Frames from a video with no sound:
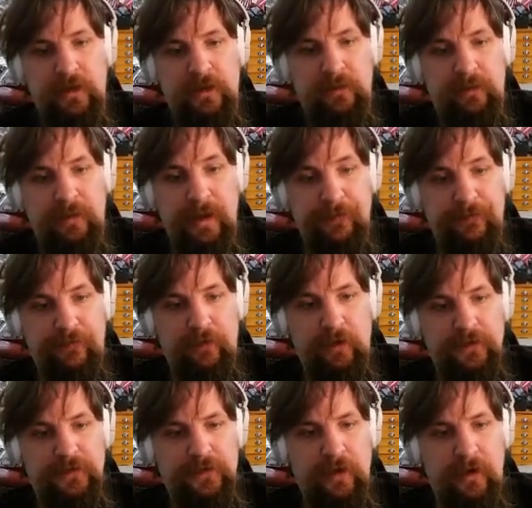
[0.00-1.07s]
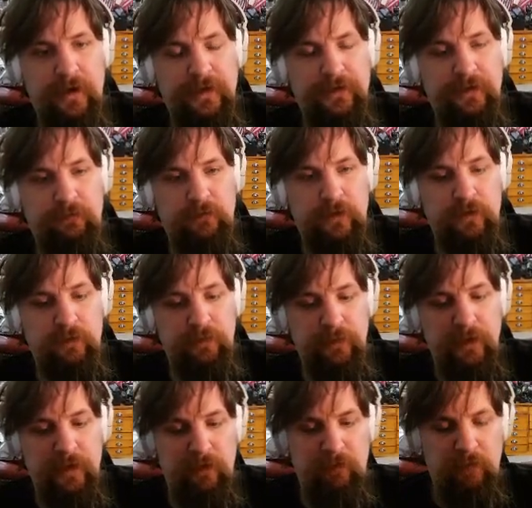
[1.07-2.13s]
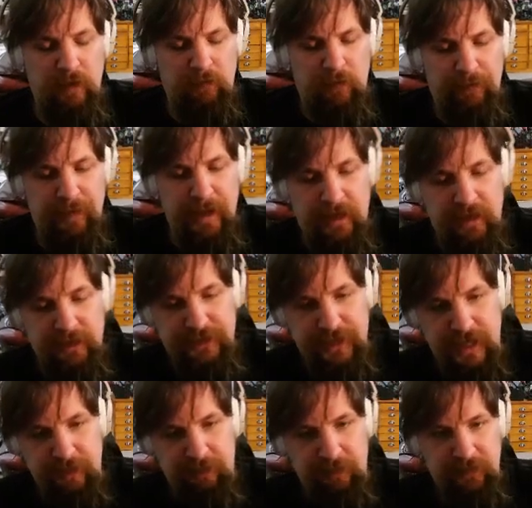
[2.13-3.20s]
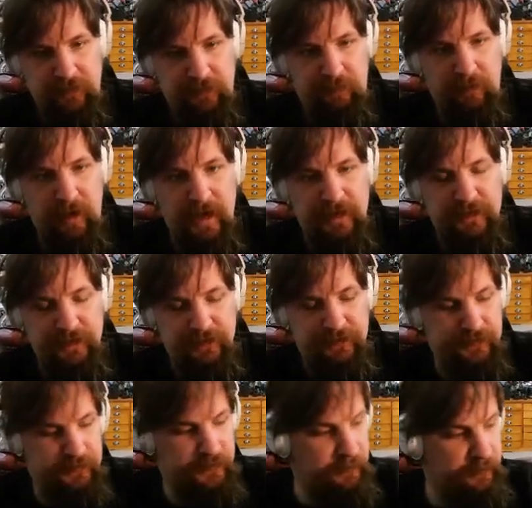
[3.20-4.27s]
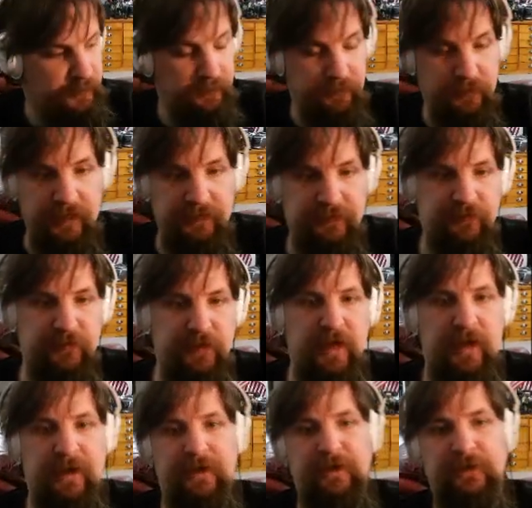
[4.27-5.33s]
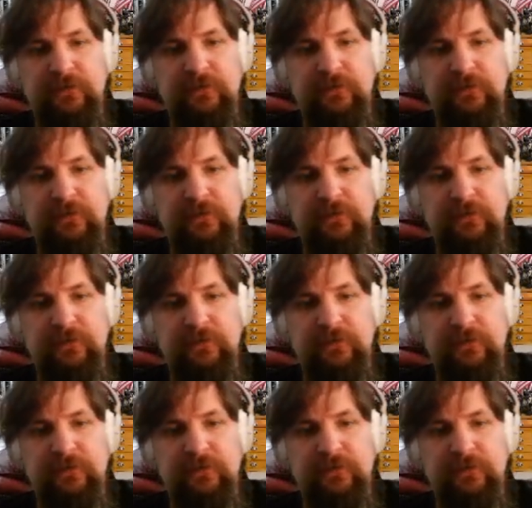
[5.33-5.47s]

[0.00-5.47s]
by first going in the room where Rebecca Chambers practiced the Moonlight Sonata.